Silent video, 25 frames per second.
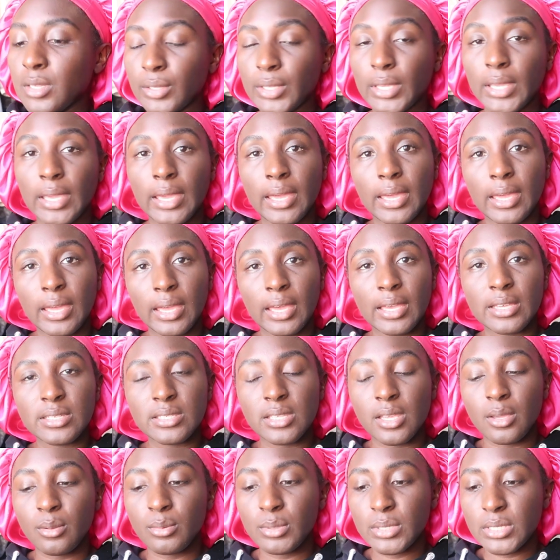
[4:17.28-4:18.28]
So yeah,
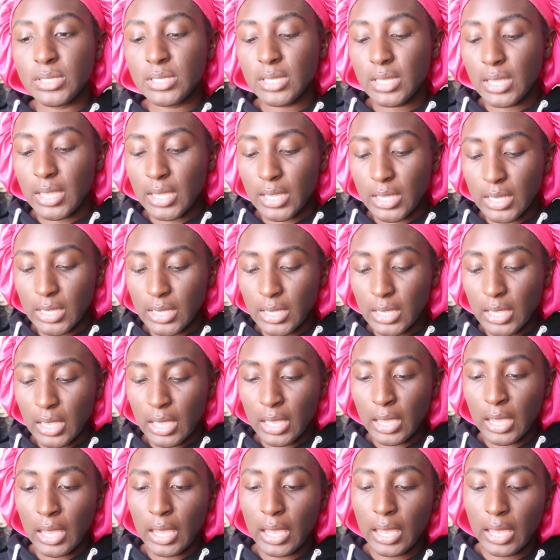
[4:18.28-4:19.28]
as I was
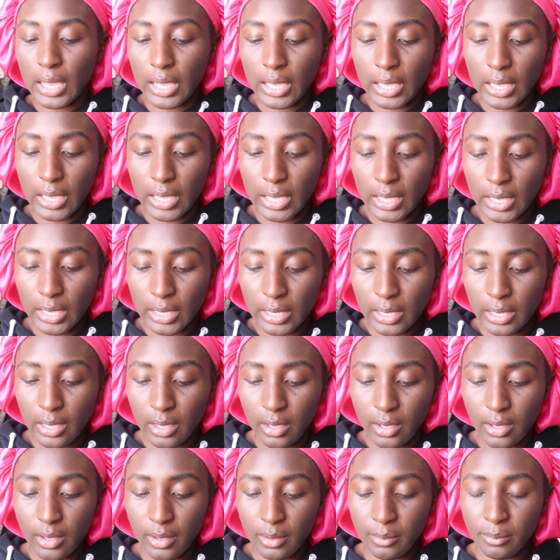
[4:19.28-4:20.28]
saying,
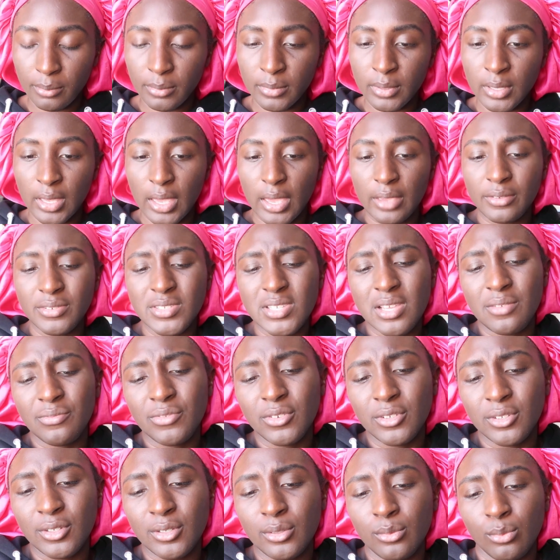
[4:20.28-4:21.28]
I've
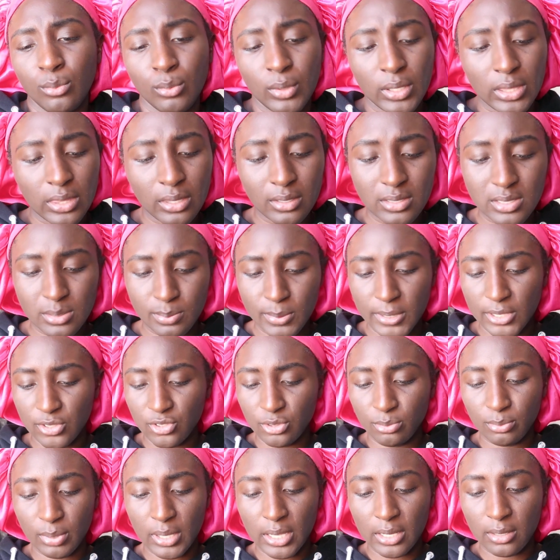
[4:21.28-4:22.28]
suffered with the
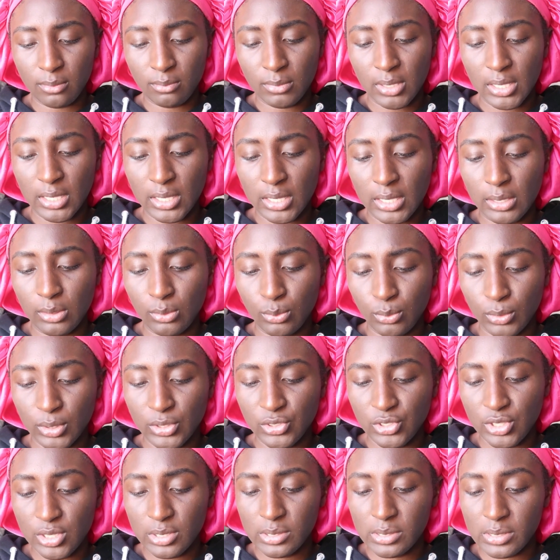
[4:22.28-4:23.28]
speech impediment,
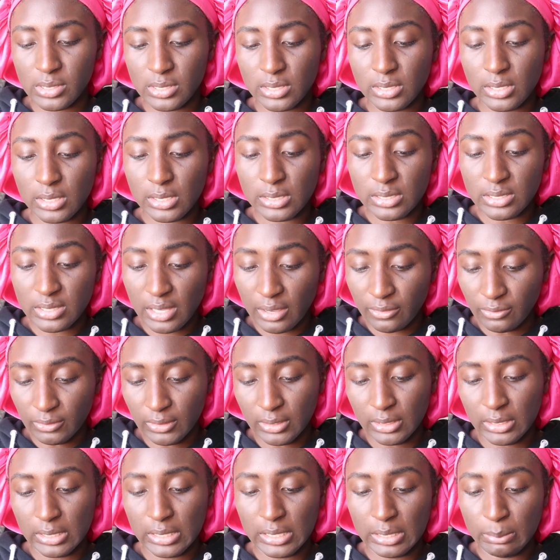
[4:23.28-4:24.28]
which has
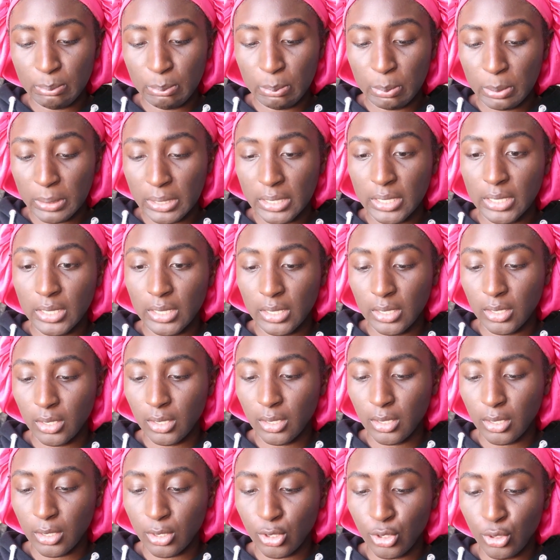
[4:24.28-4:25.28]
definitely been
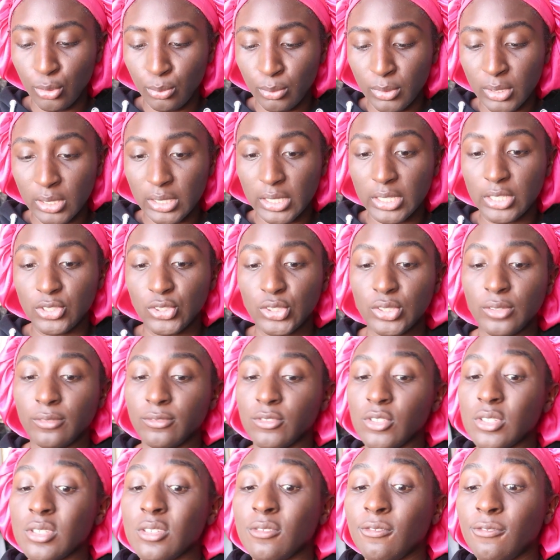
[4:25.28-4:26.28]
an accumulation
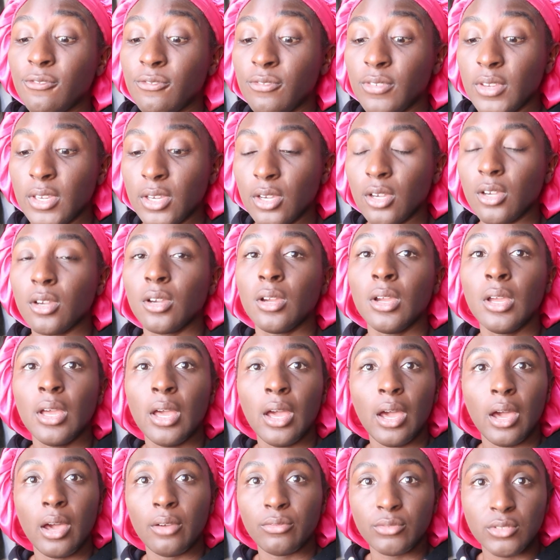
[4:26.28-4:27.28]
of just fear
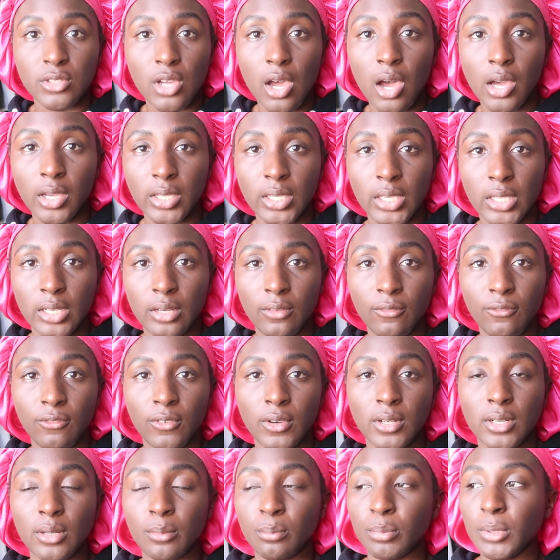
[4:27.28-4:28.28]
of talking in
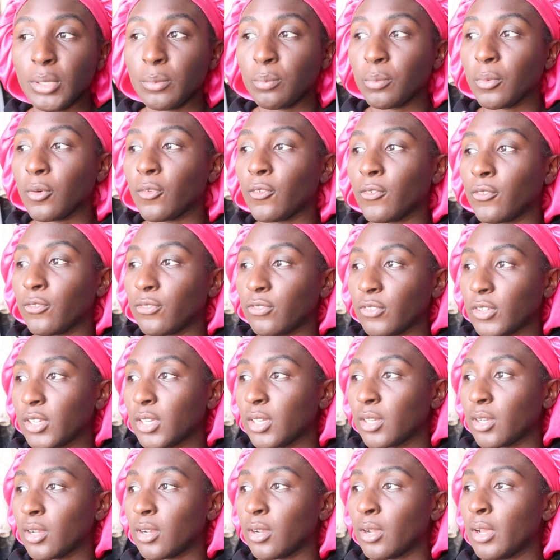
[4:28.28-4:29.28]
front of people,
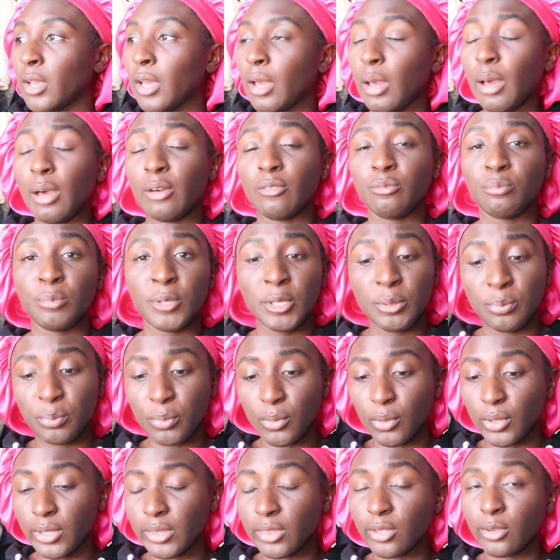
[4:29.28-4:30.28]
fear of
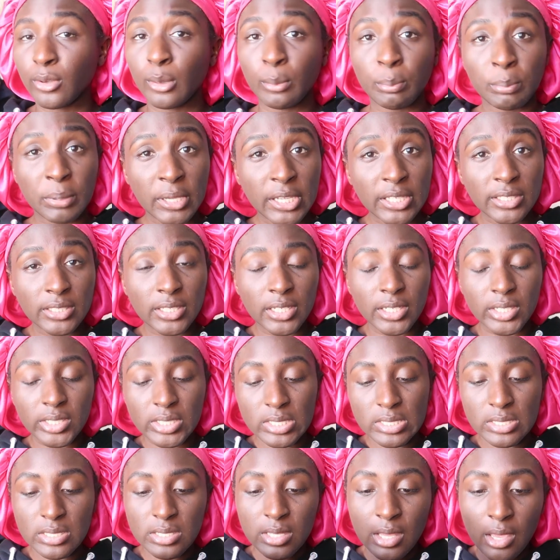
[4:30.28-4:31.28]
people and their
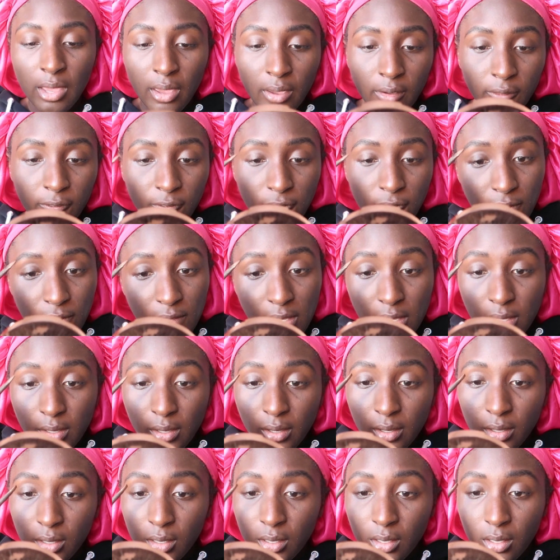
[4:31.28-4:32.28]
opinions,
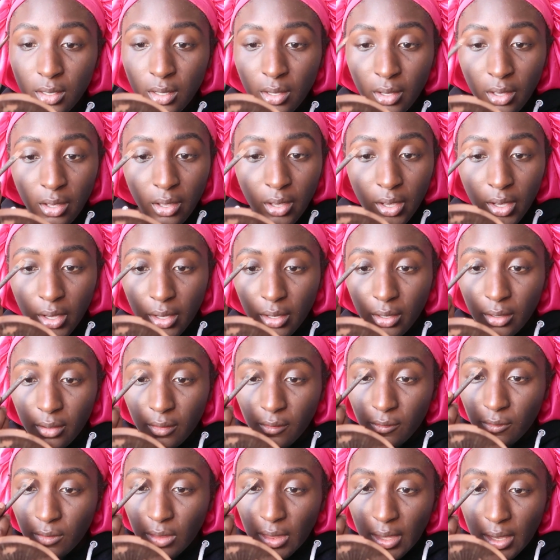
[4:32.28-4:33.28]
fear
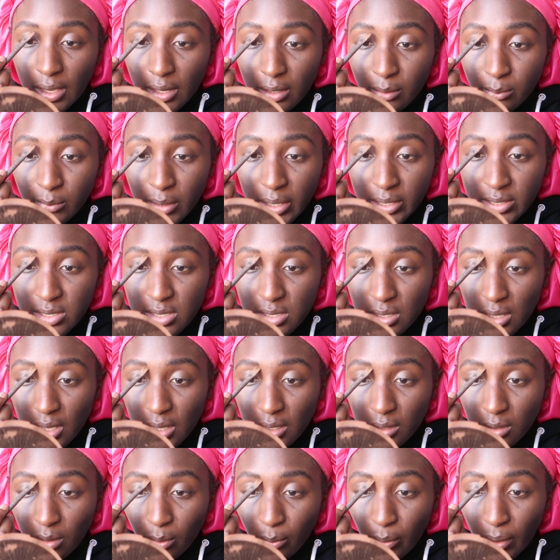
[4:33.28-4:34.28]
of that I'm not
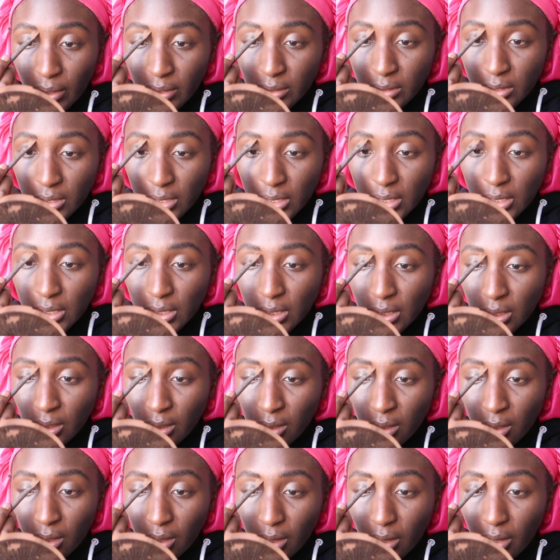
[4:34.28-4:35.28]
saying the right
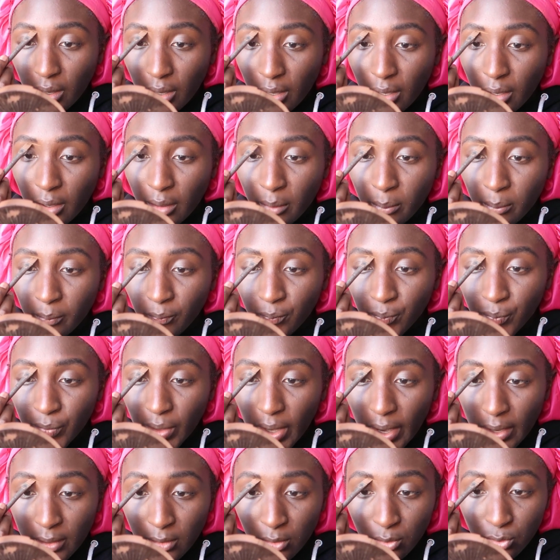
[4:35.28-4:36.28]
thing.
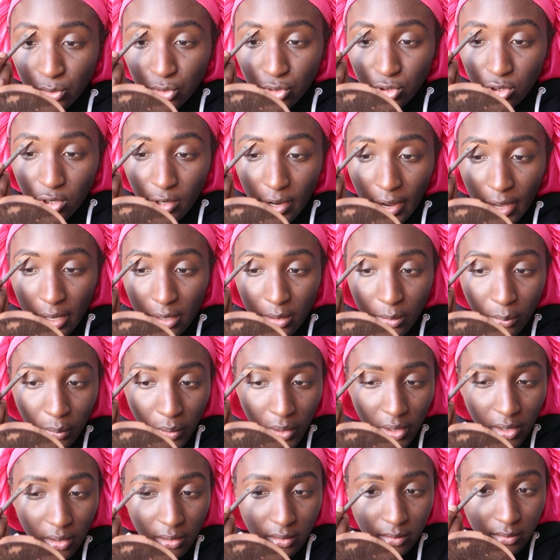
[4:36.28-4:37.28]
I don't track
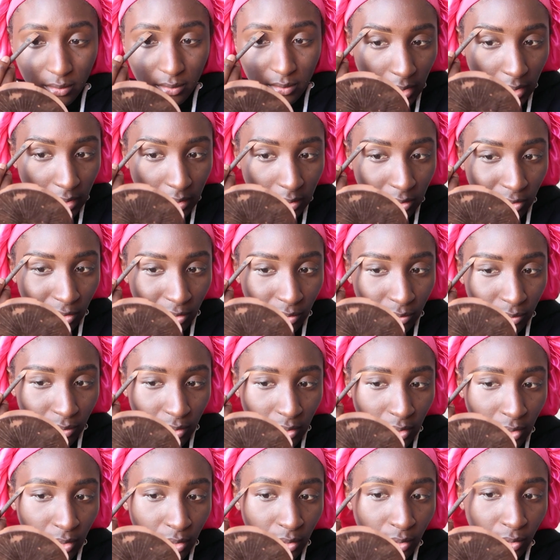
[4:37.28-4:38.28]
well, and I
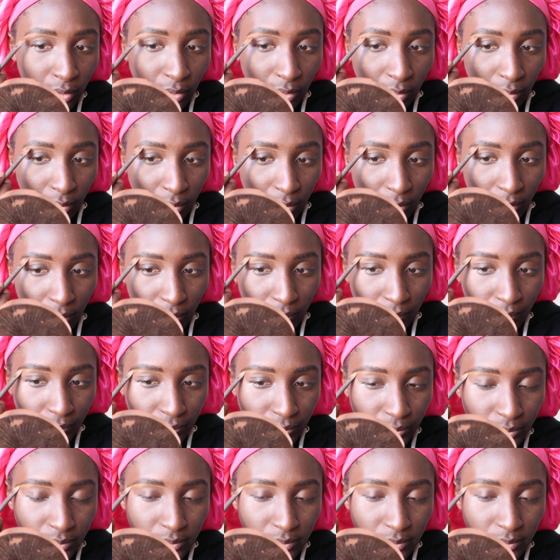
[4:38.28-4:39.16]
don't know.